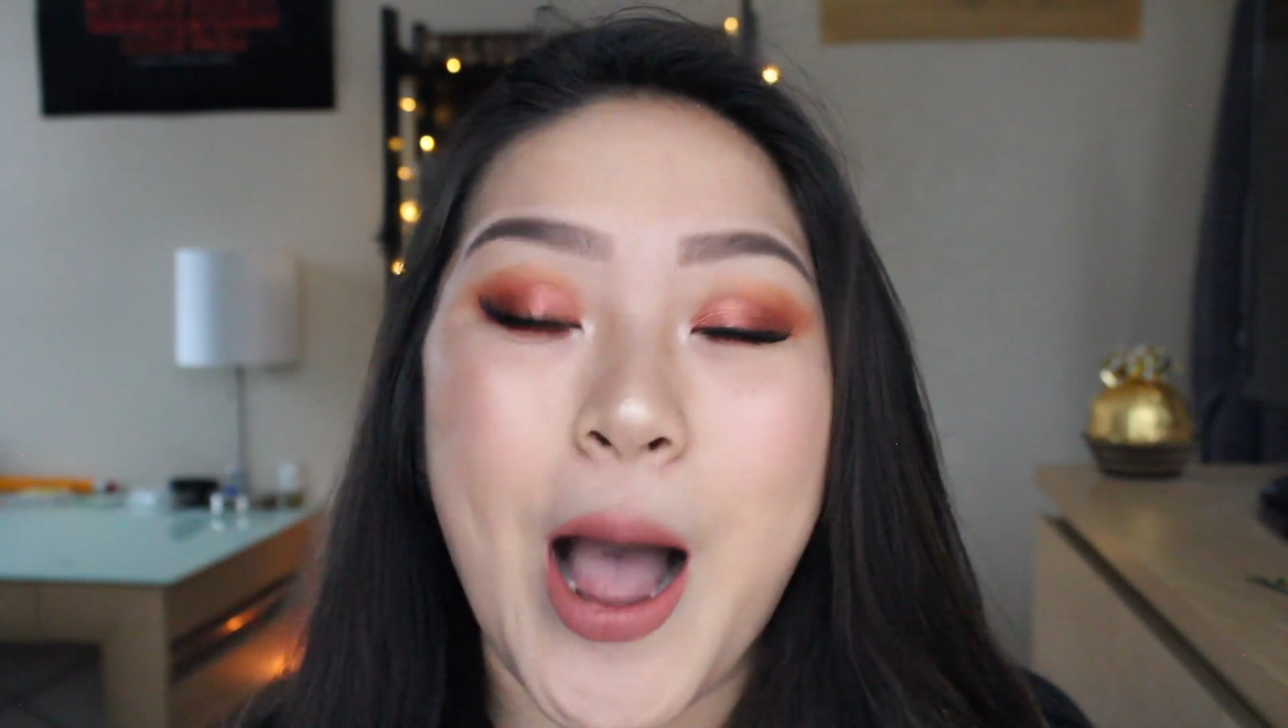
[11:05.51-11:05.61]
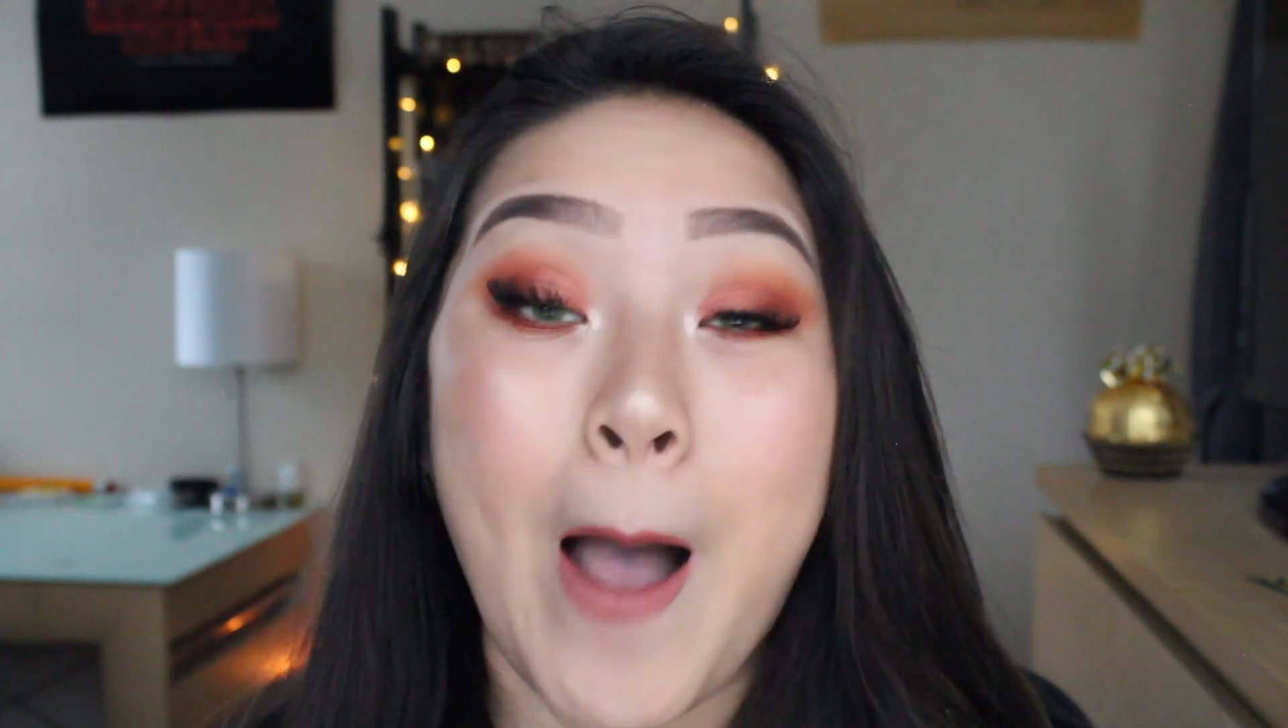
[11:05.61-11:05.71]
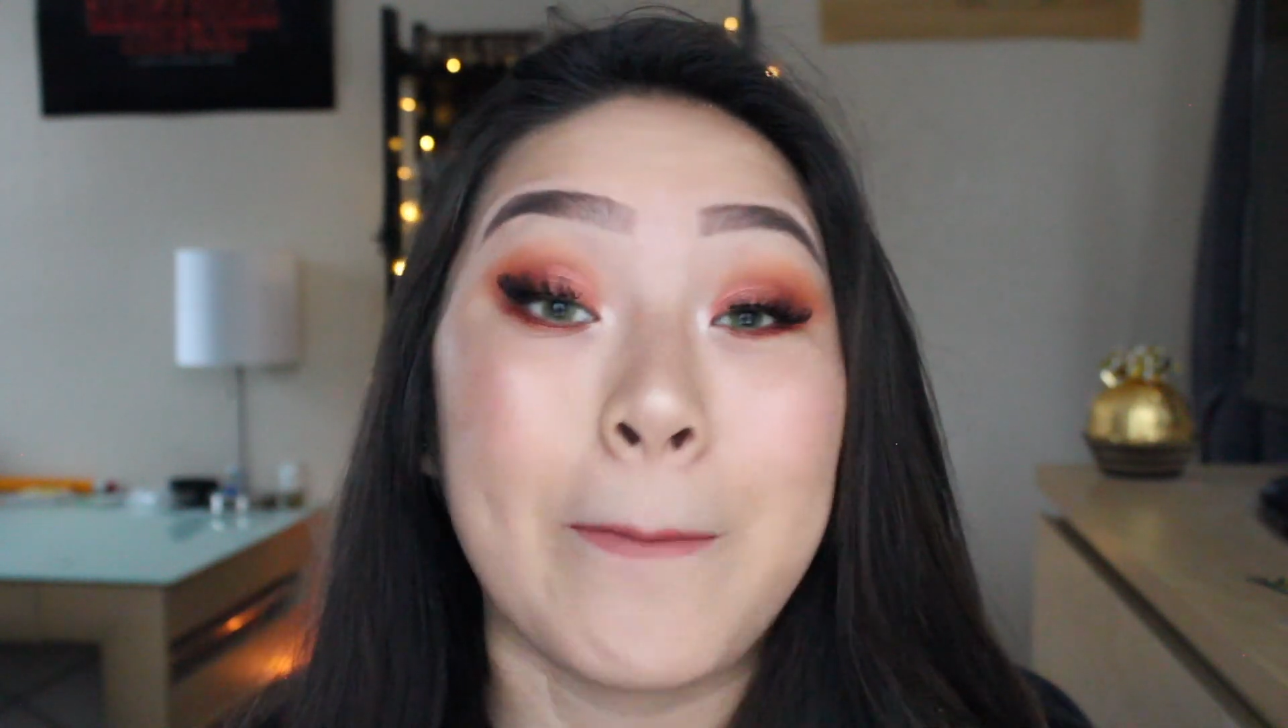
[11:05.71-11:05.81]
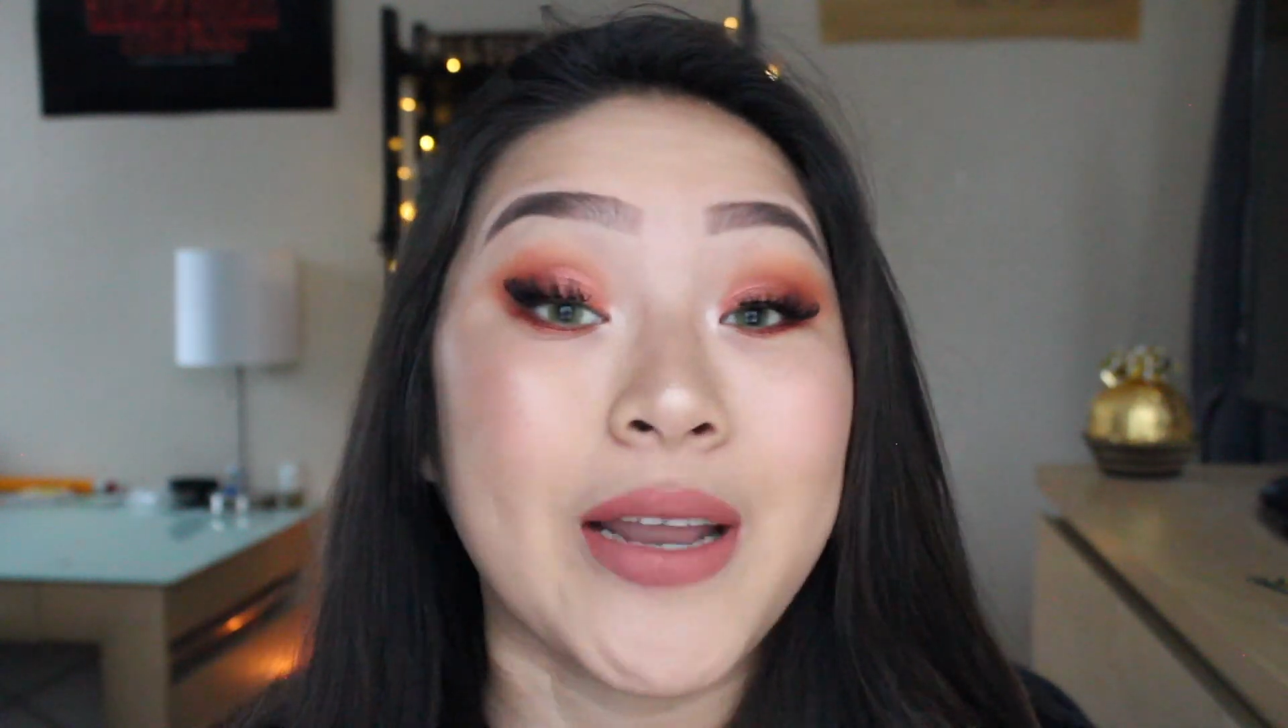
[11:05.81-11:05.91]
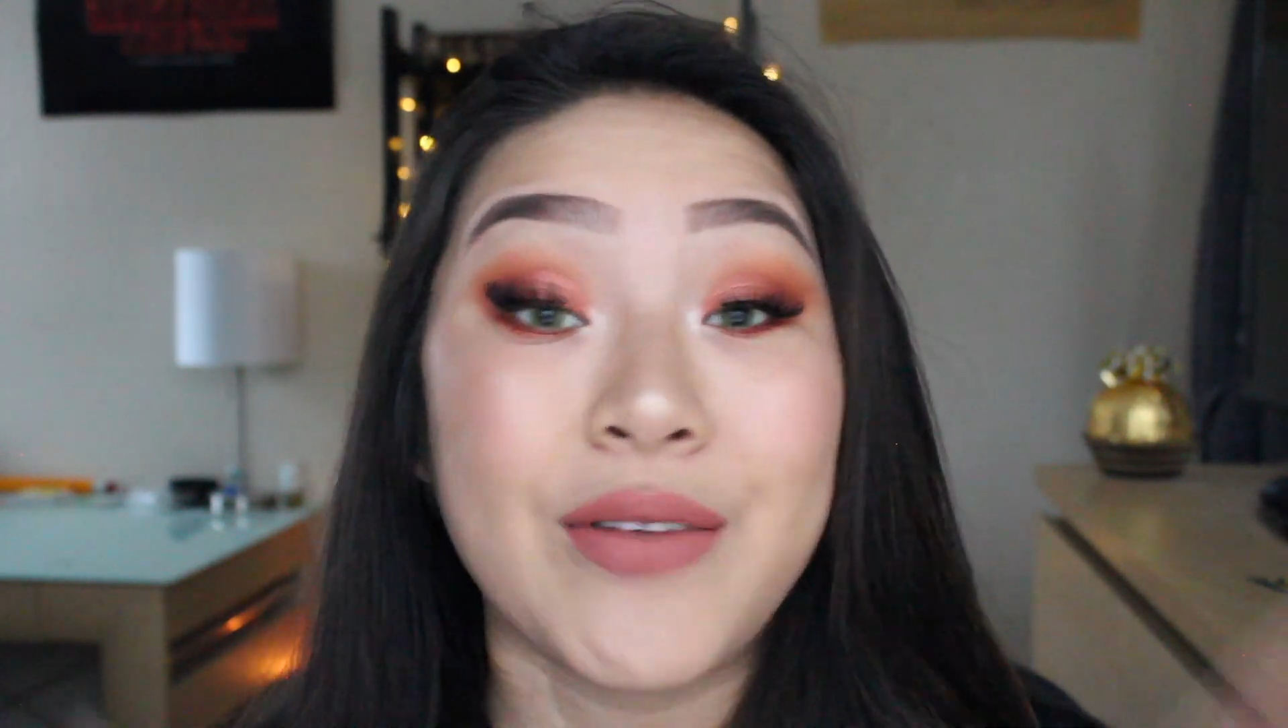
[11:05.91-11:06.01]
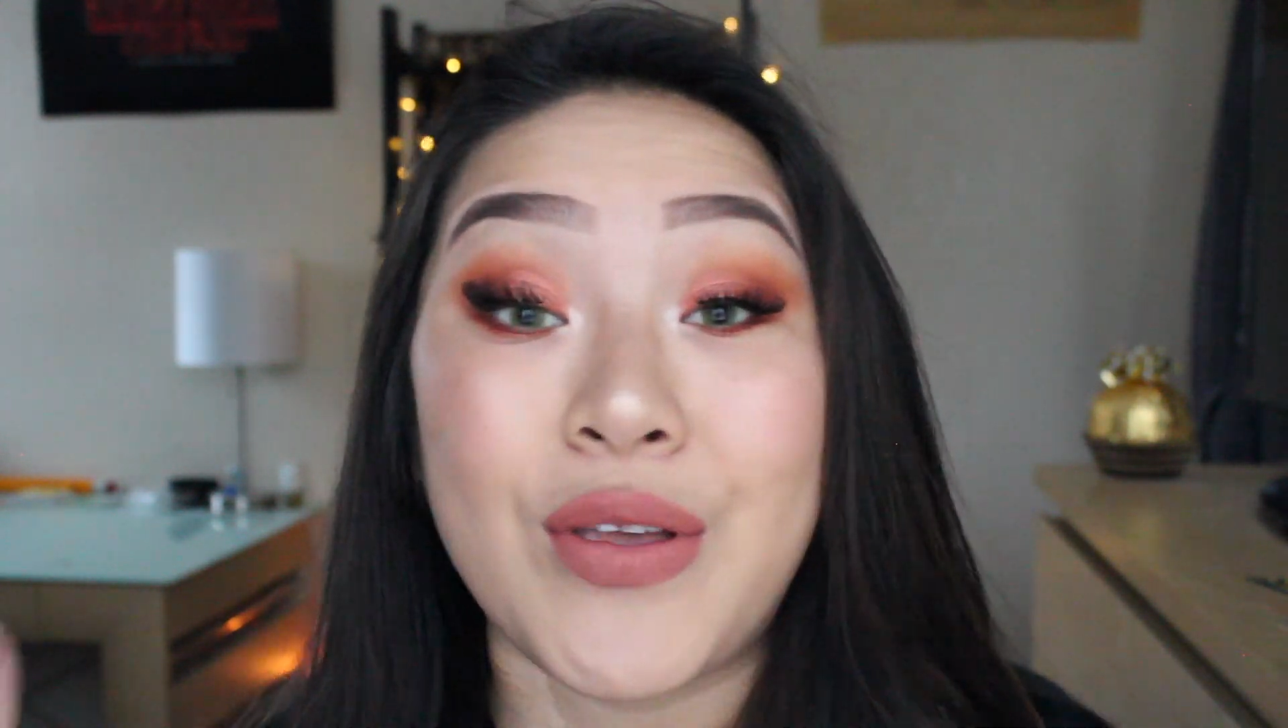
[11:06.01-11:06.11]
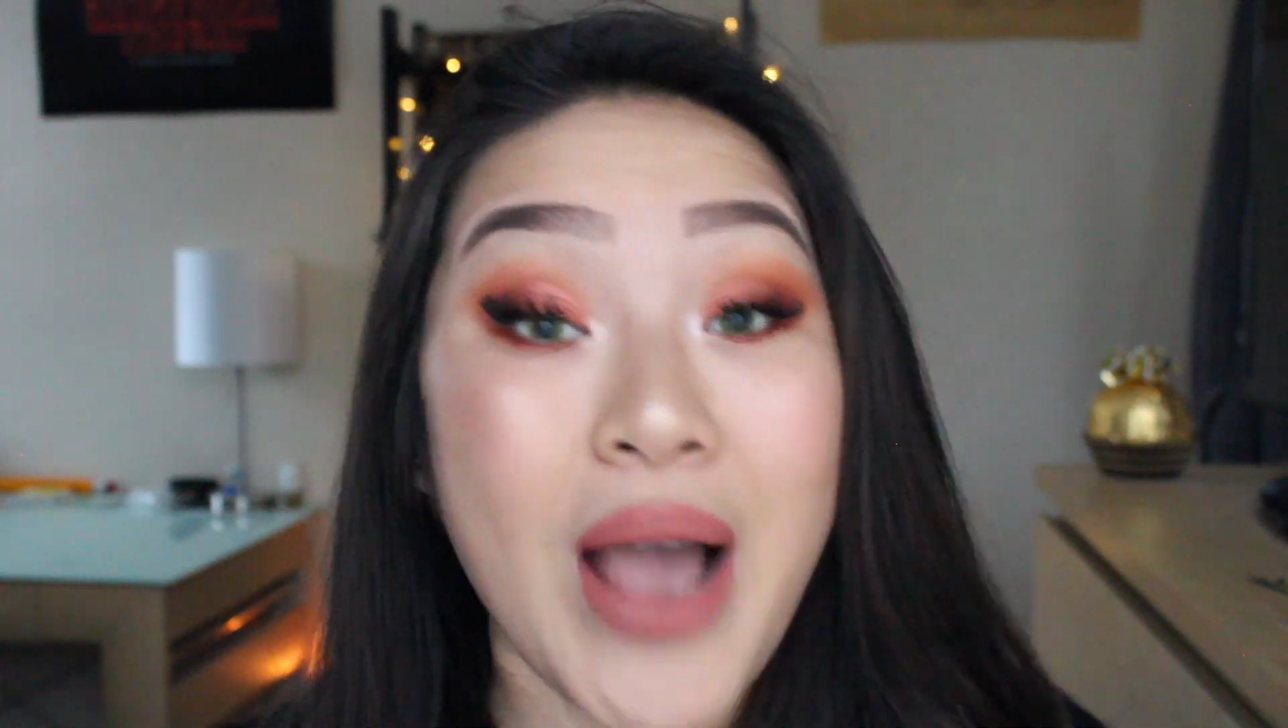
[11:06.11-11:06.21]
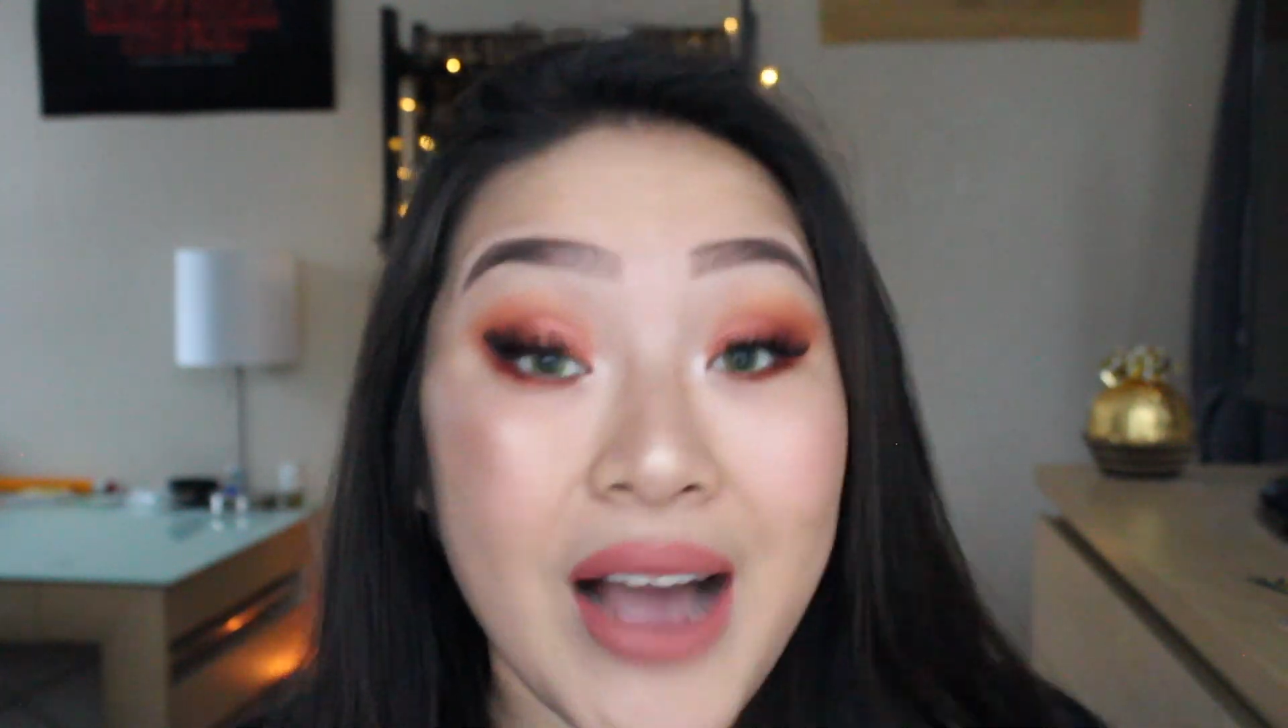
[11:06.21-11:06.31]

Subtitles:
But if you